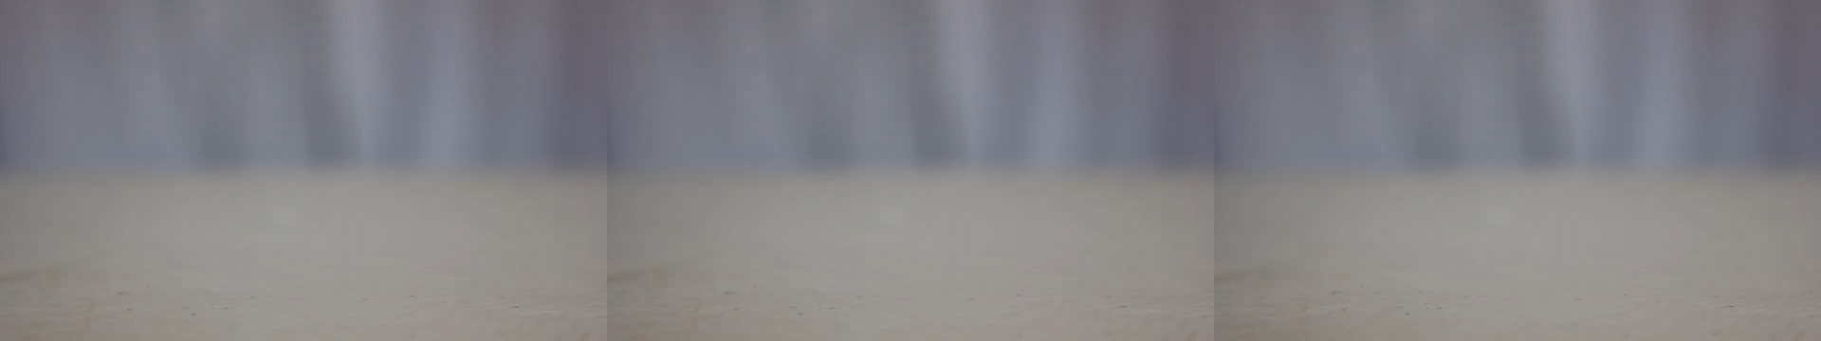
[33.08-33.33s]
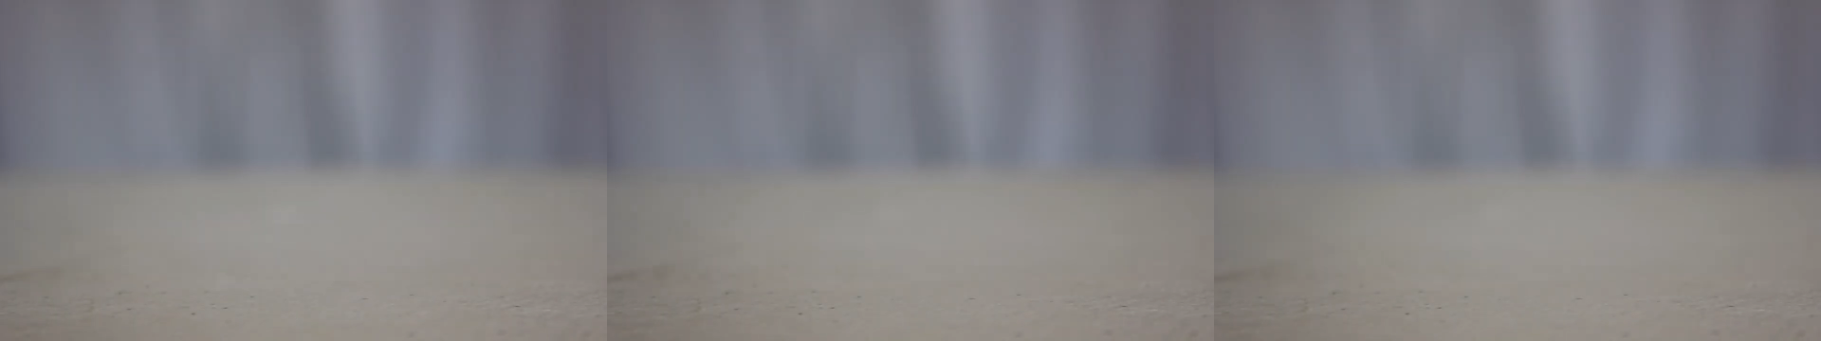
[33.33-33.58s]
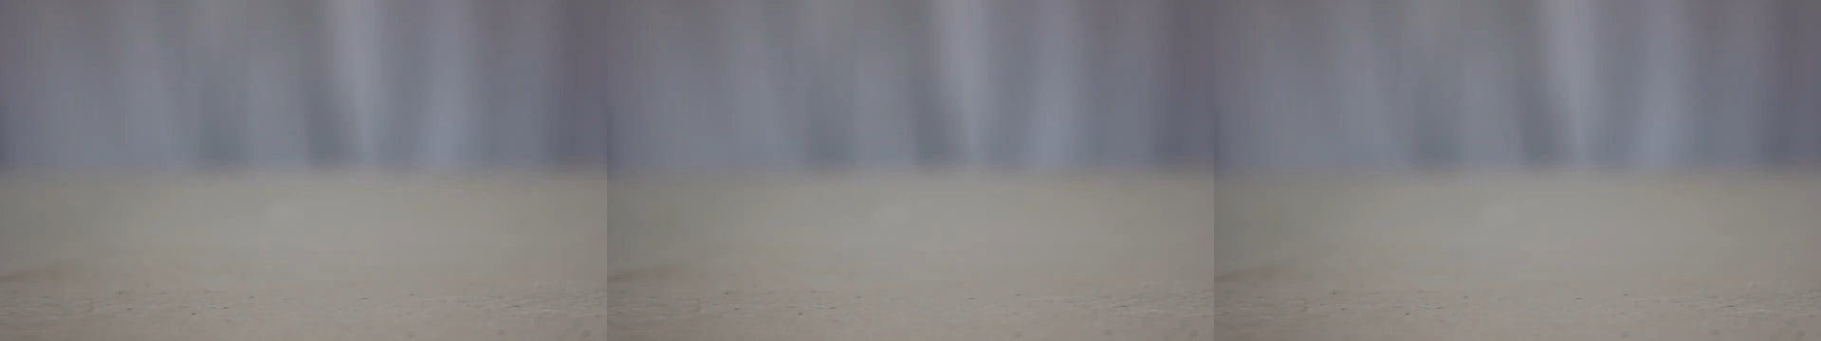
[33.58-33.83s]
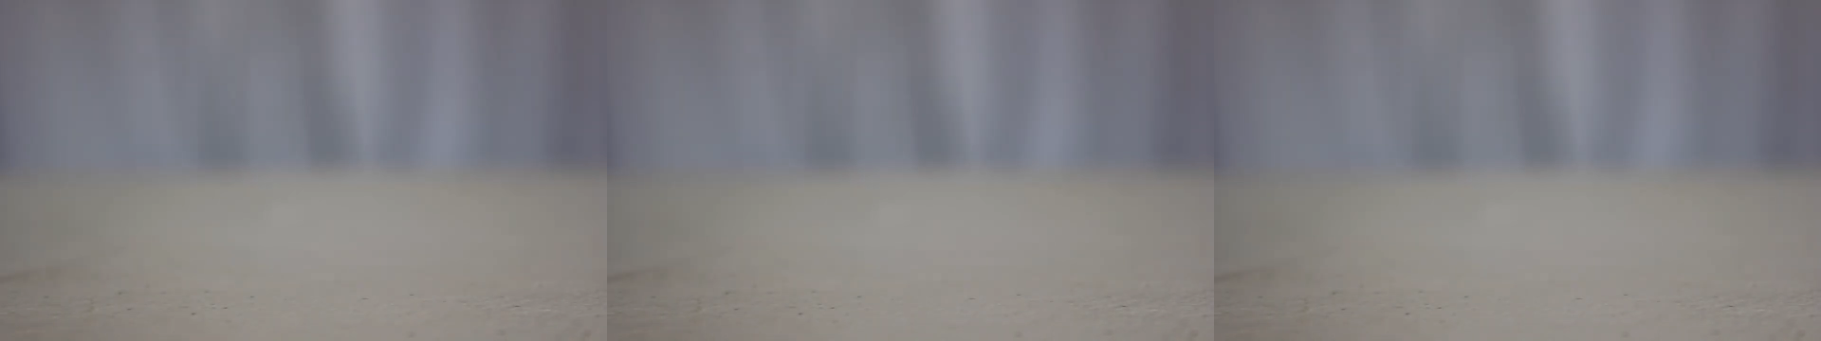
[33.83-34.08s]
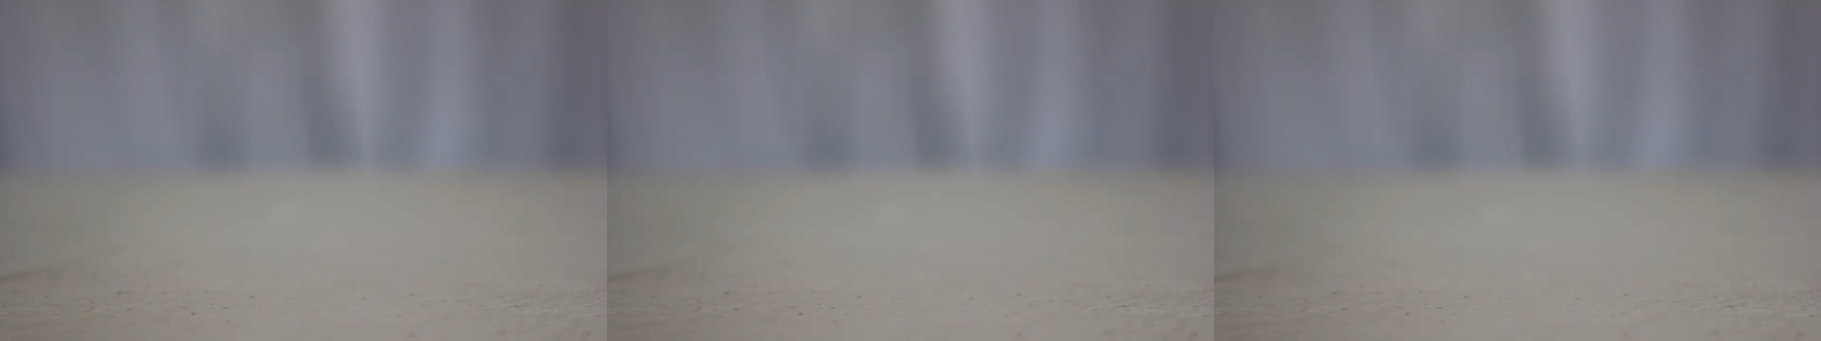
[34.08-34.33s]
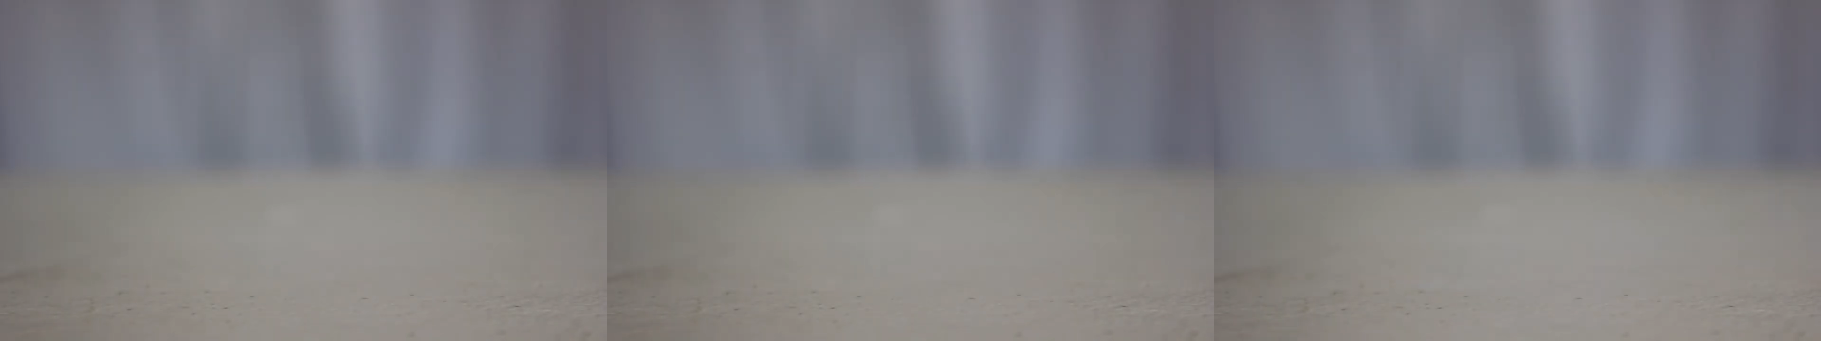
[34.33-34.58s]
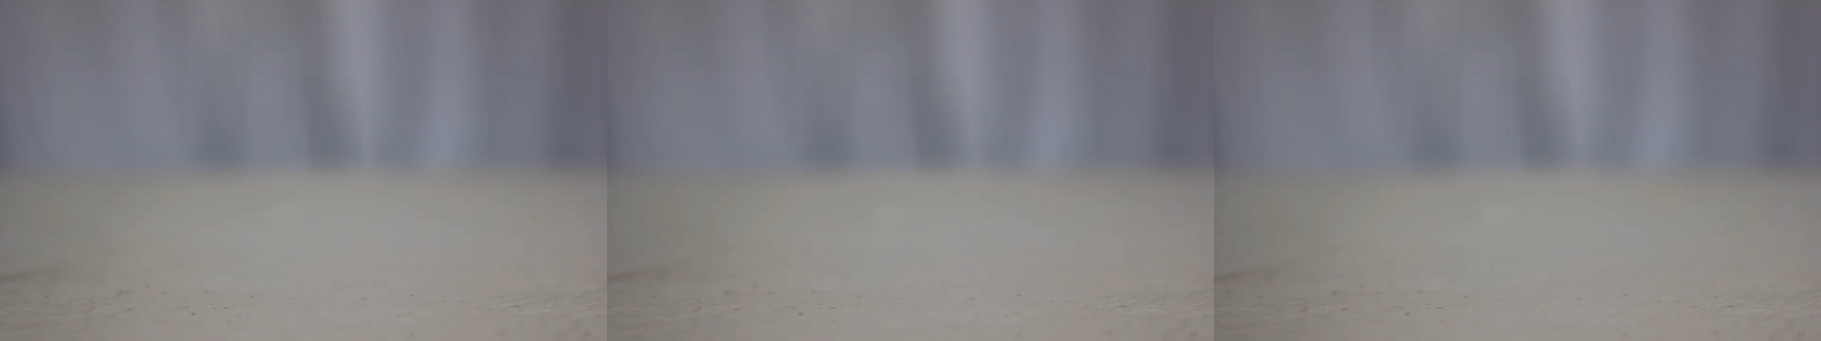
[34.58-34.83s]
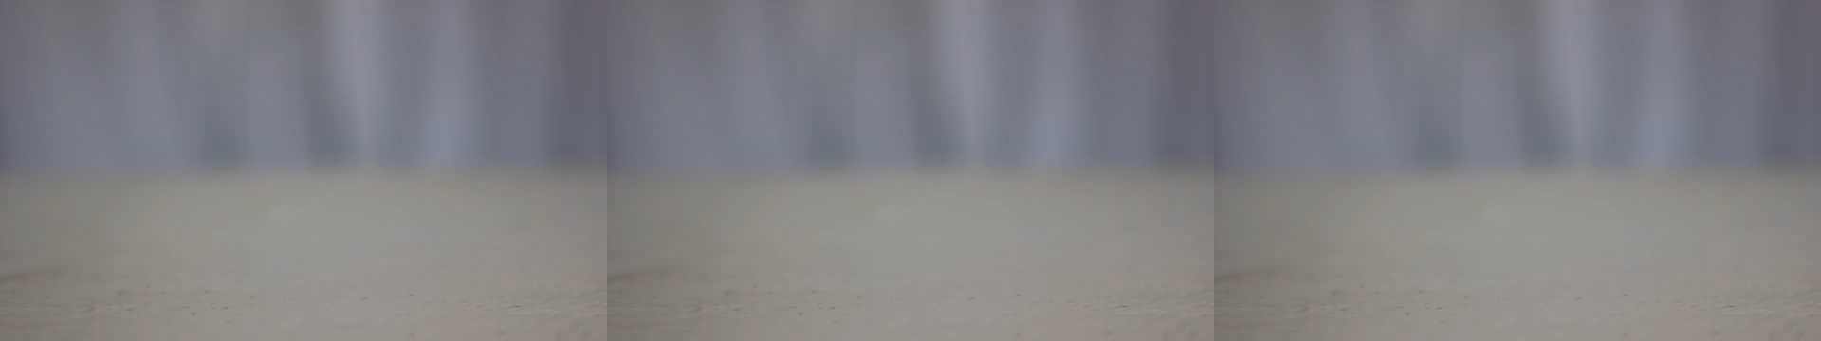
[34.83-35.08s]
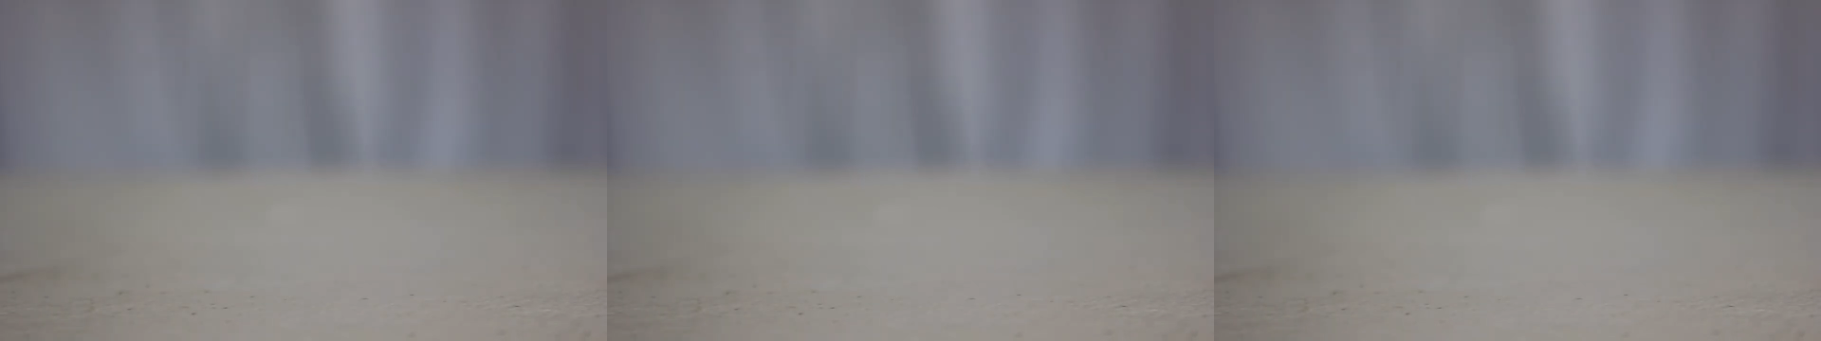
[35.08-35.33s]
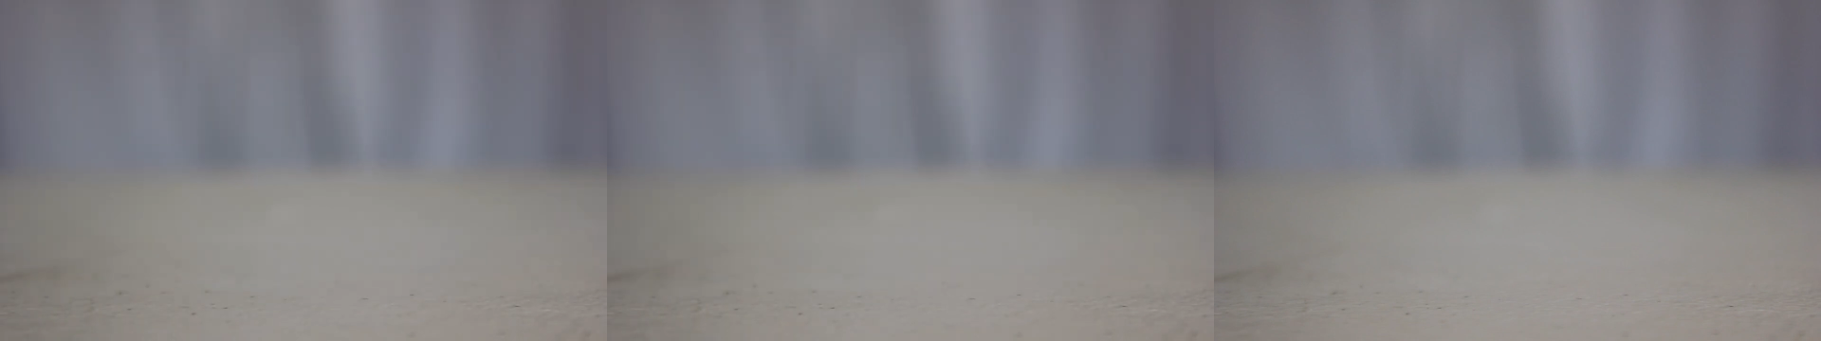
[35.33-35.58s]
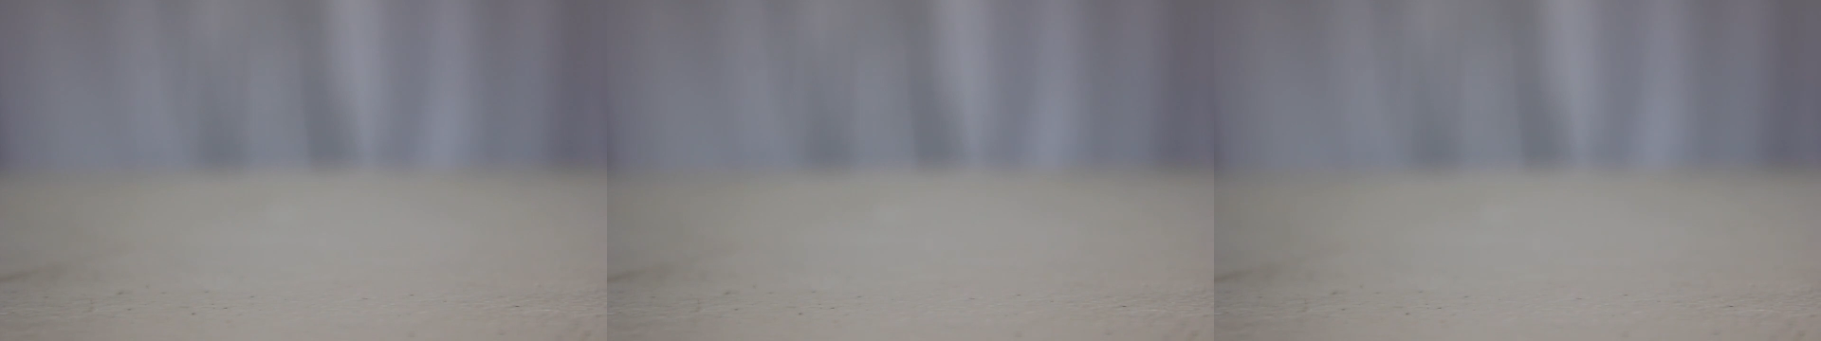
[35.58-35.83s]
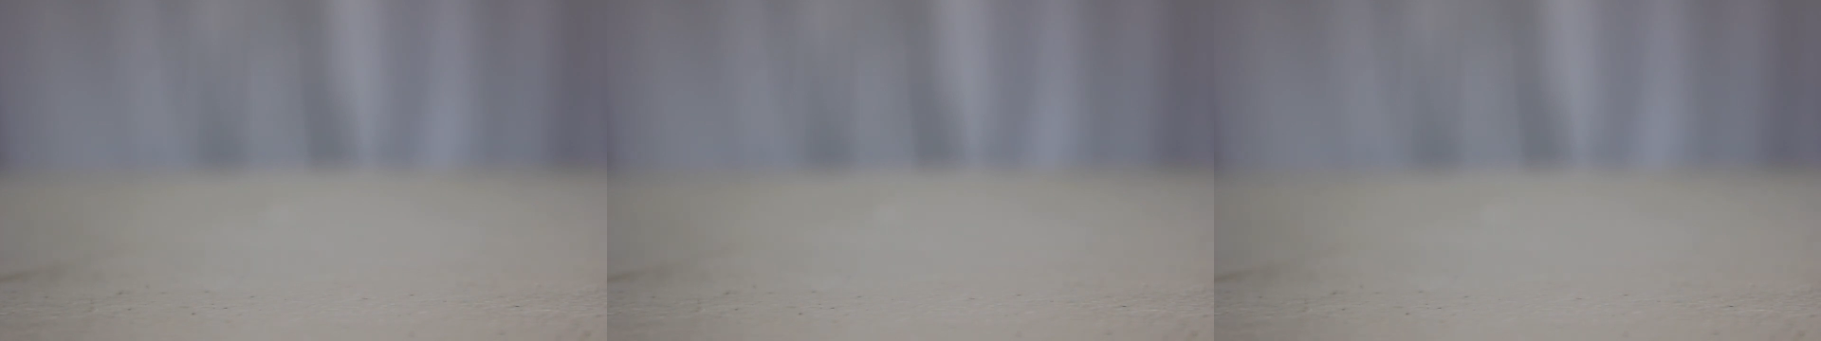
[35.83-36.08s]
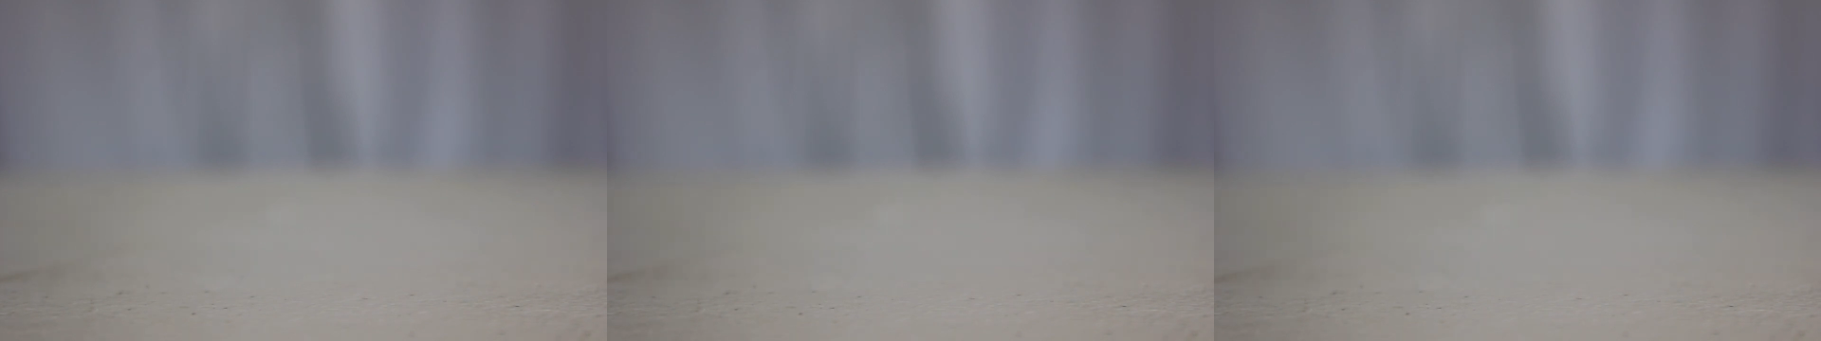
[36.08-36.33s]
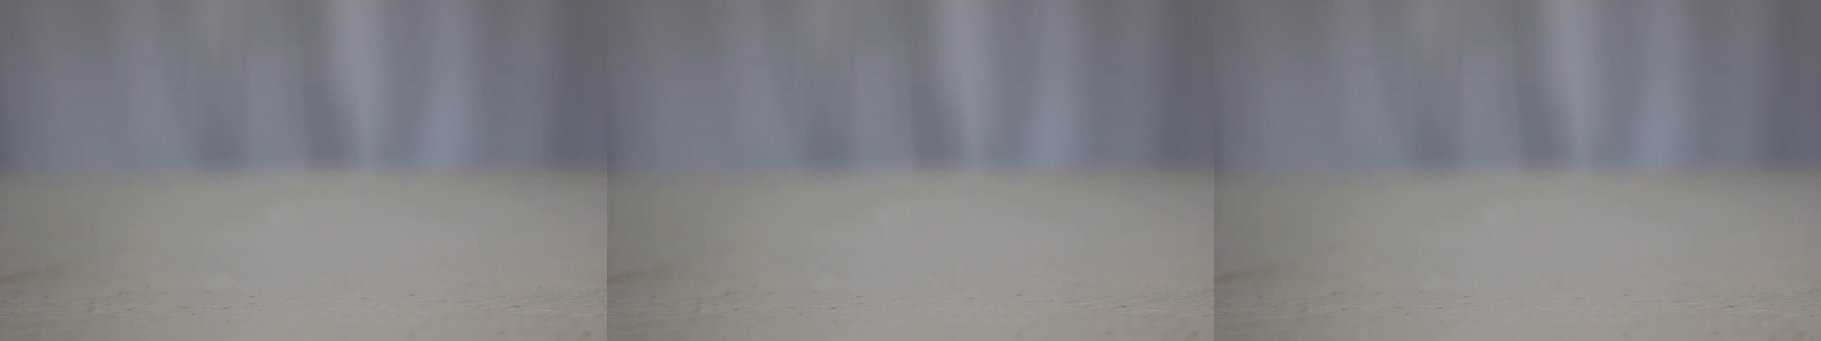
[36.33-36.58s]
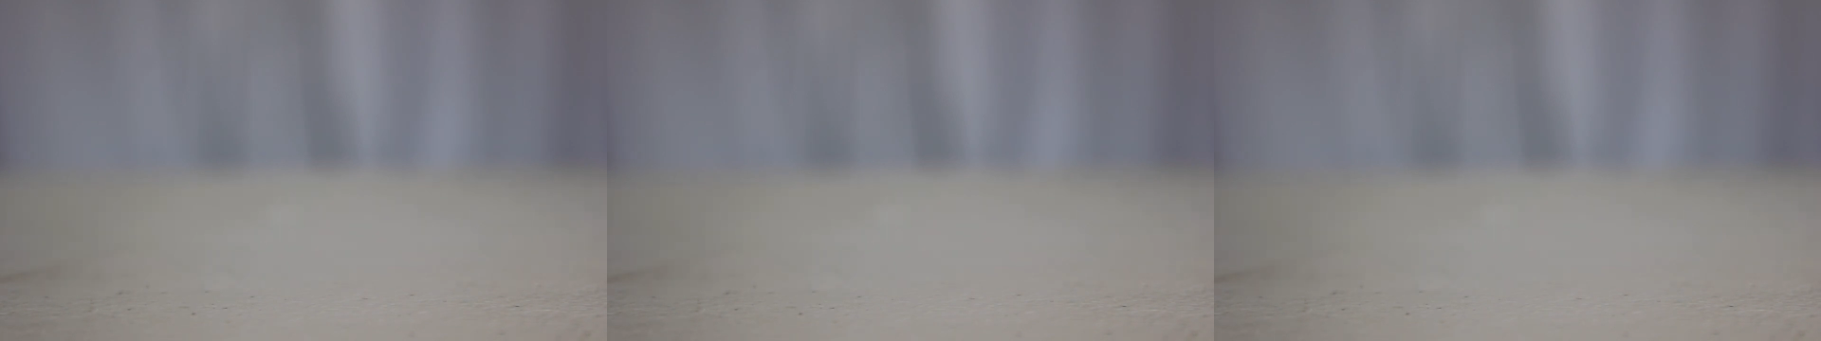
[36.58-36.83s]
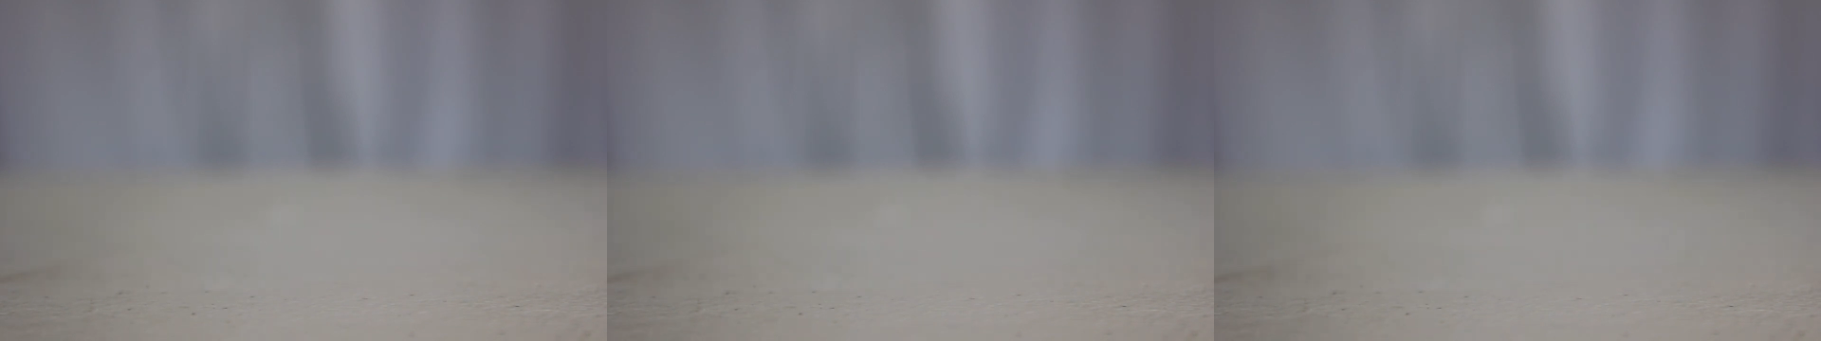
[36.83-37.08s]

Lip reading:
(no speaker visible)